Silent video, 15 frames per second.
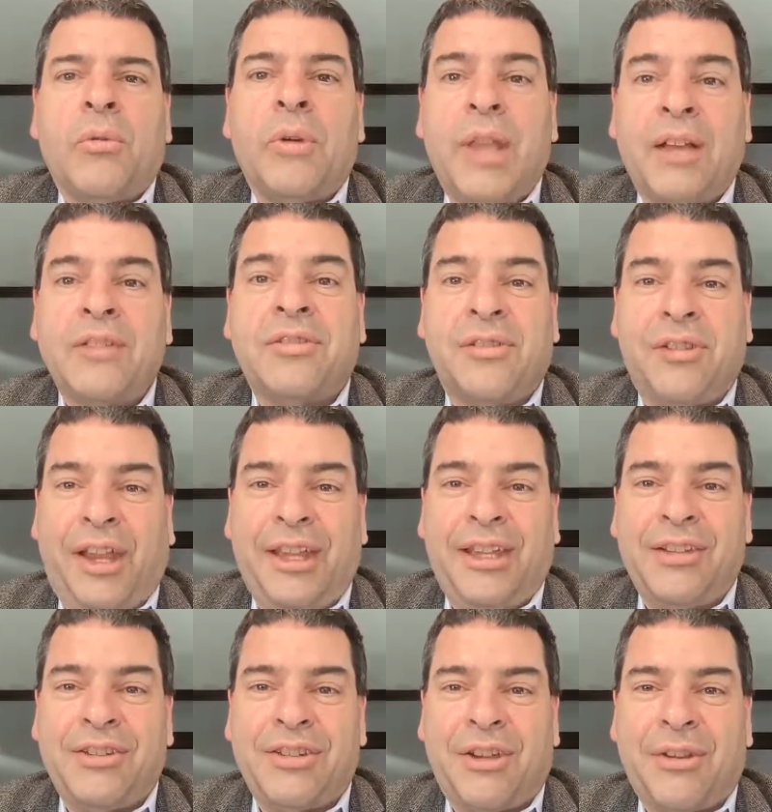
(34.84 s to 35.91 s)
We actually
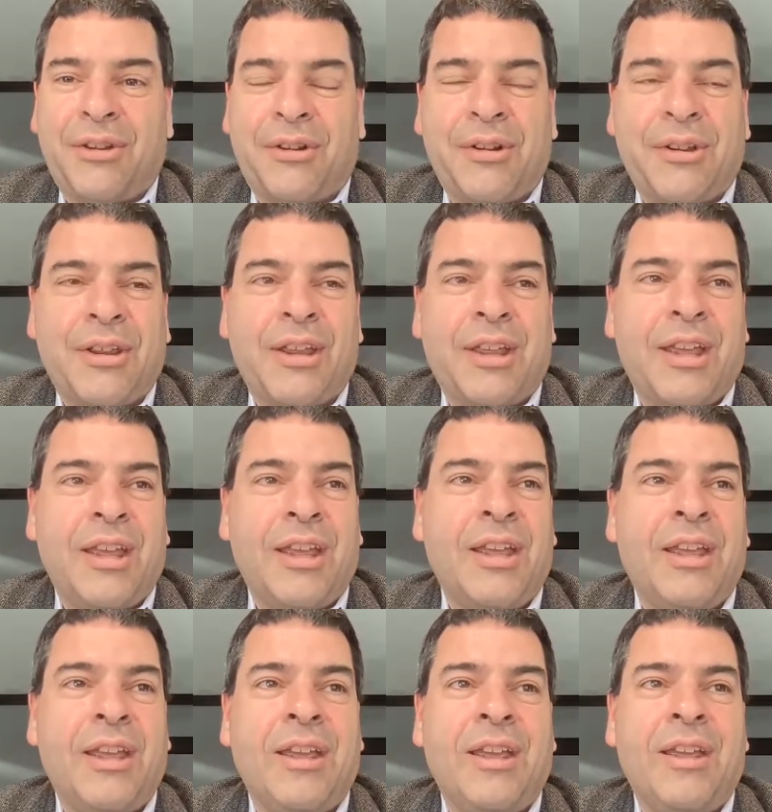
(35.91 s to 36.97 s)
like each other
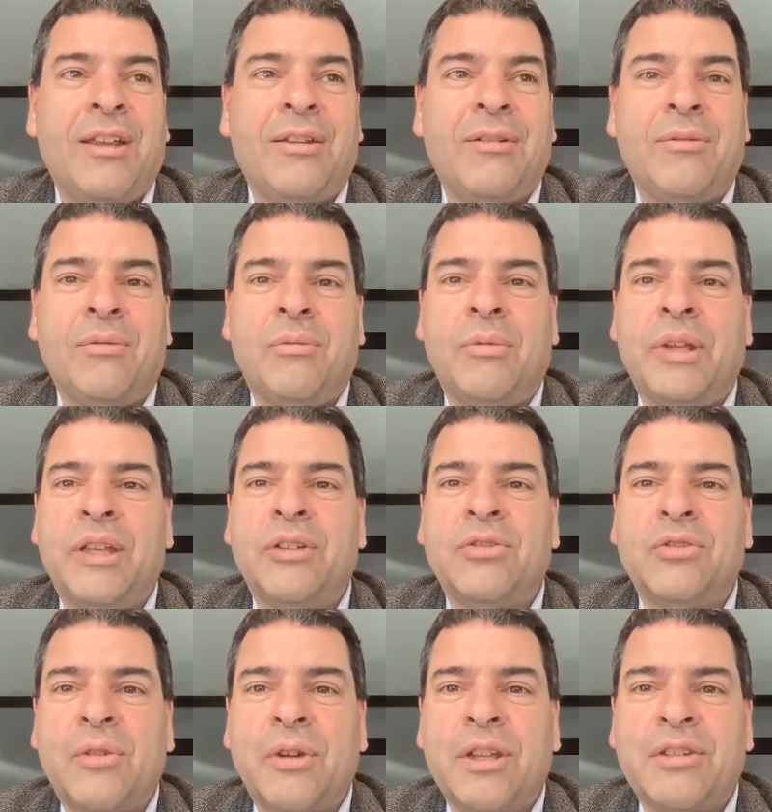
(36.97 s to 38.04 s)
and we
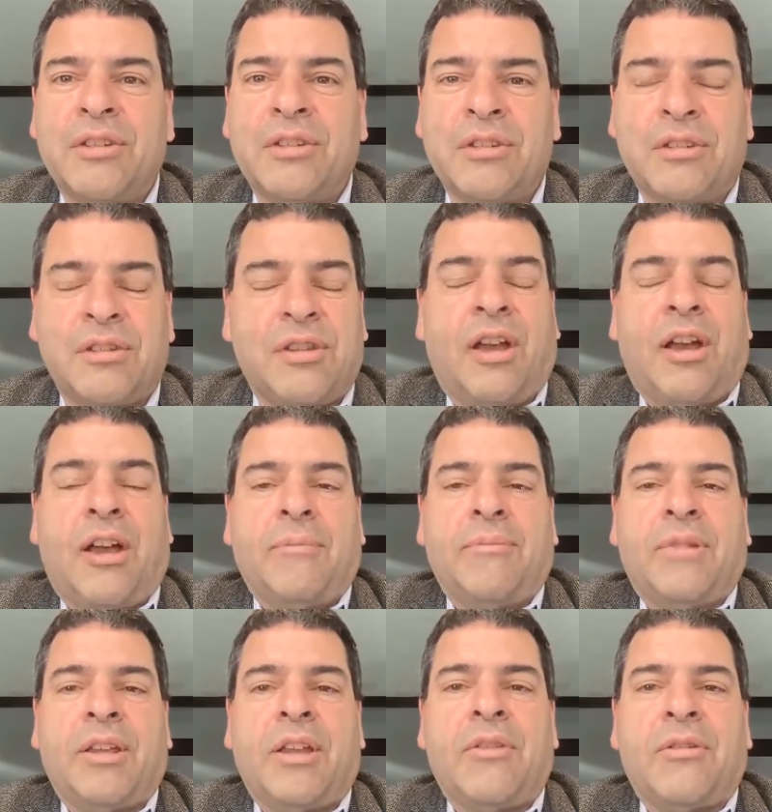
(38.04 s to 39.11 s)
enjoy time
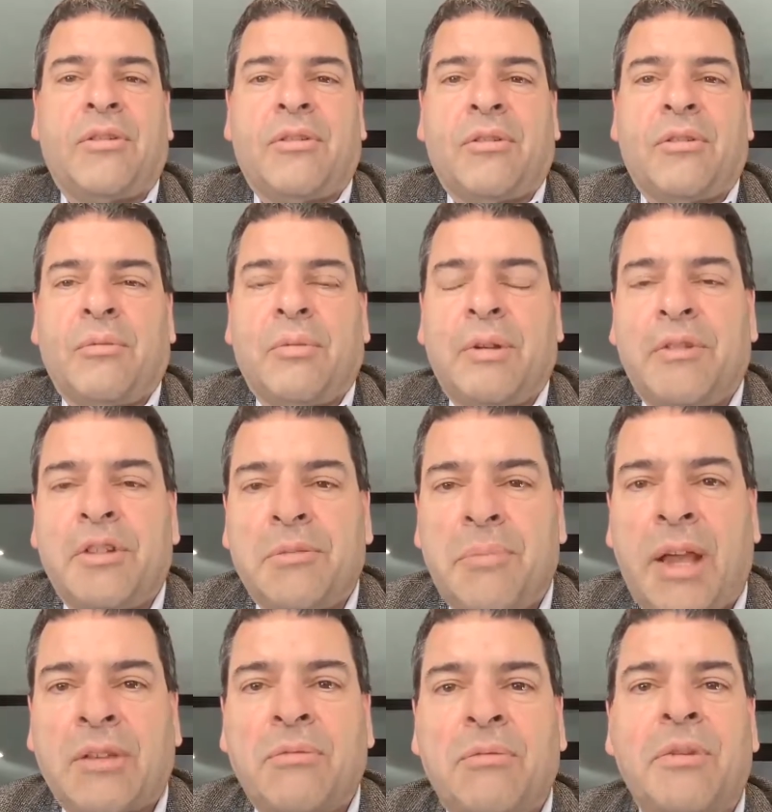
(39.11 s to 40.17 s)
together. We
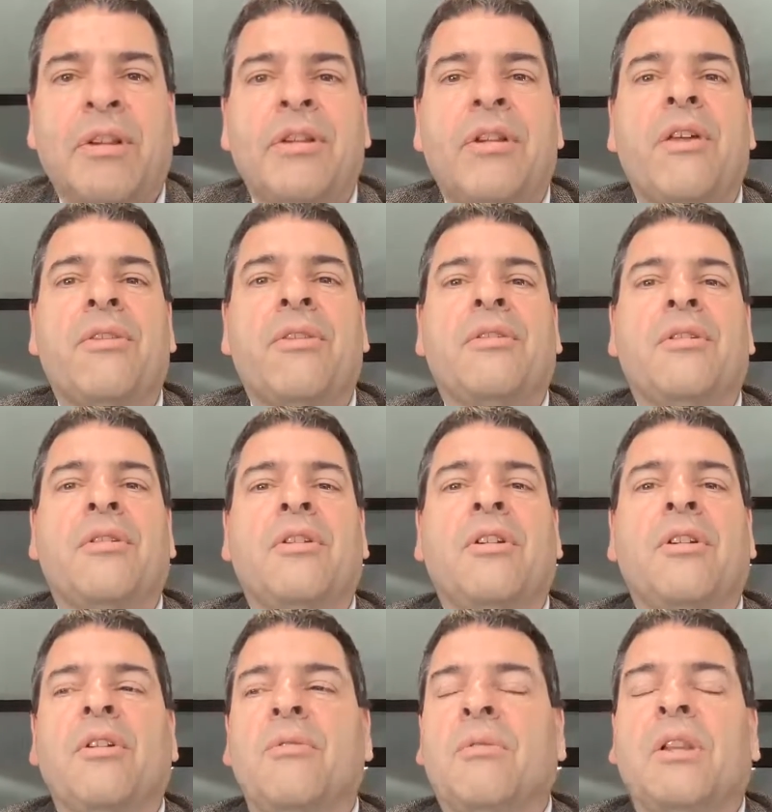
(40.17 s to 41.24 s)
respect one
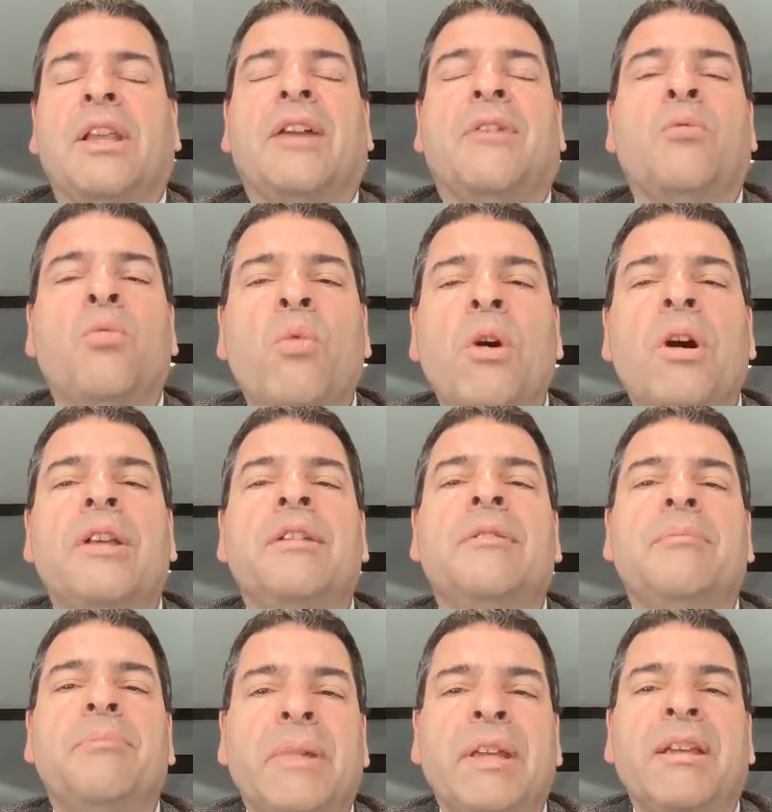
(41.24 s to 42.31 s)
another. We're like
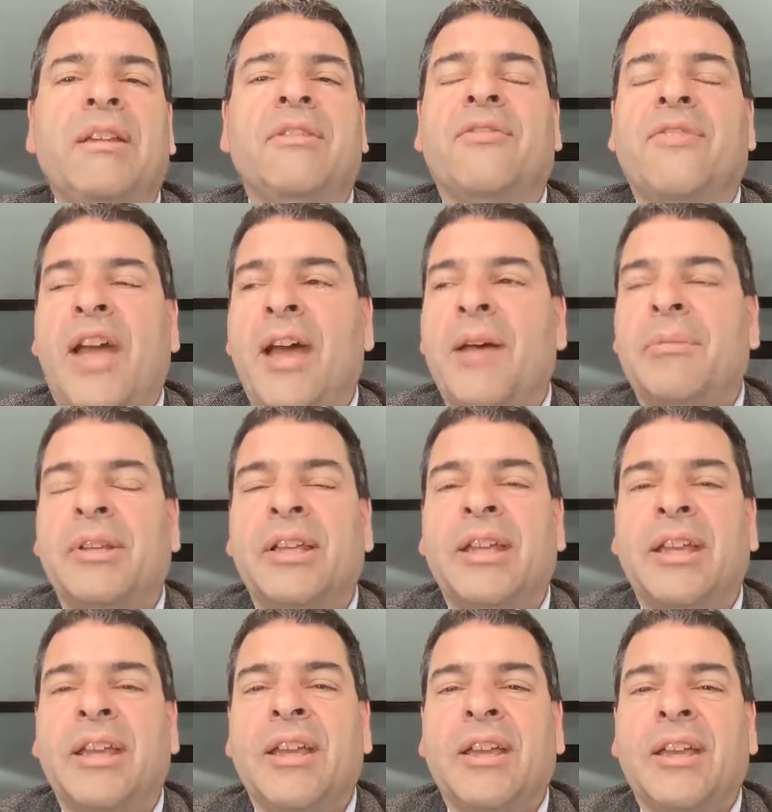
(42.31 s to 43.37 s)
one big
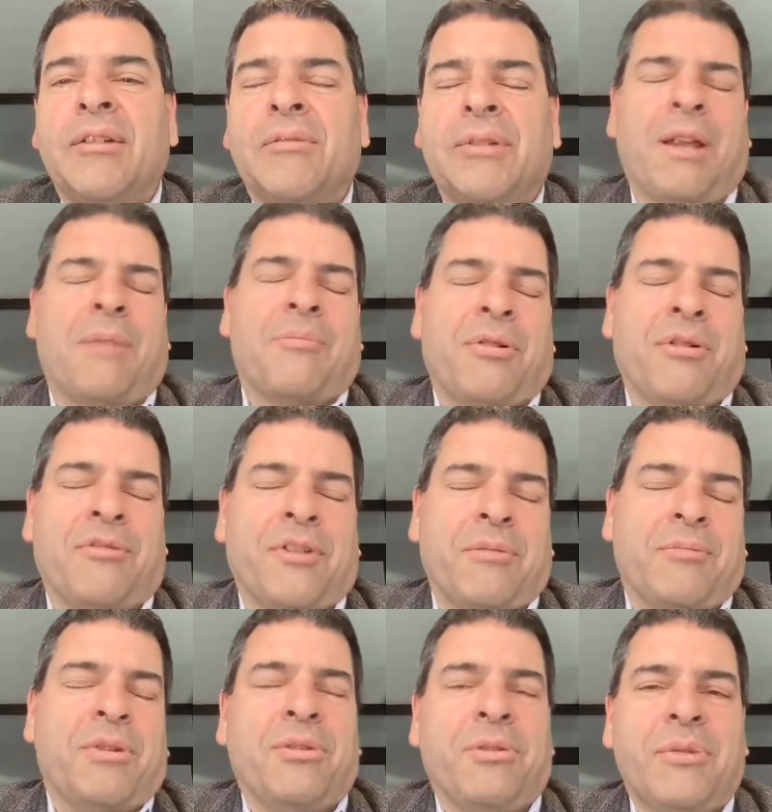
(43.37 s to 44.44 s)
family. We're not
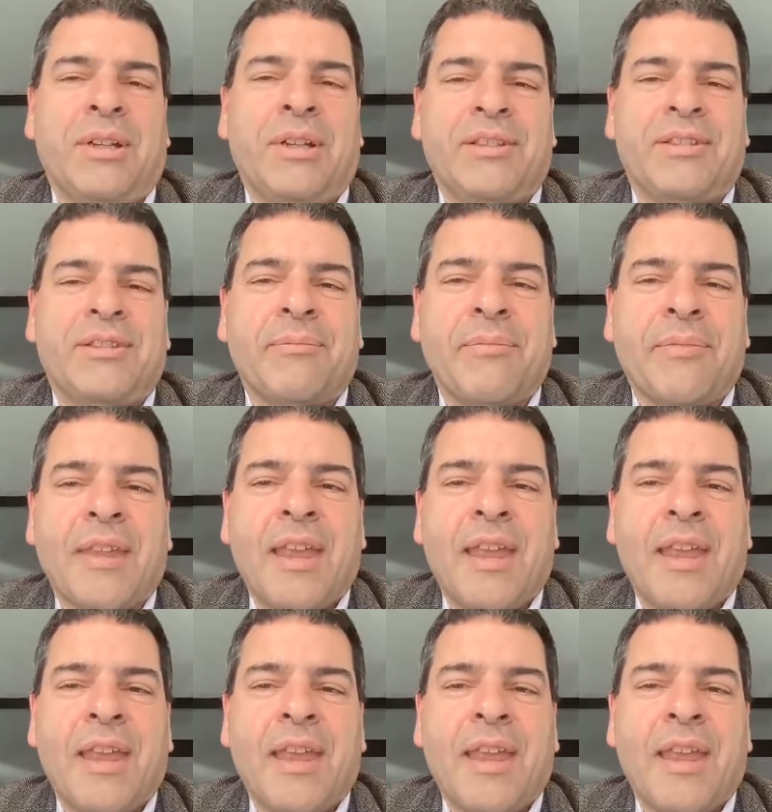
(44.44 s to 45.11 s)
perfect, but who is?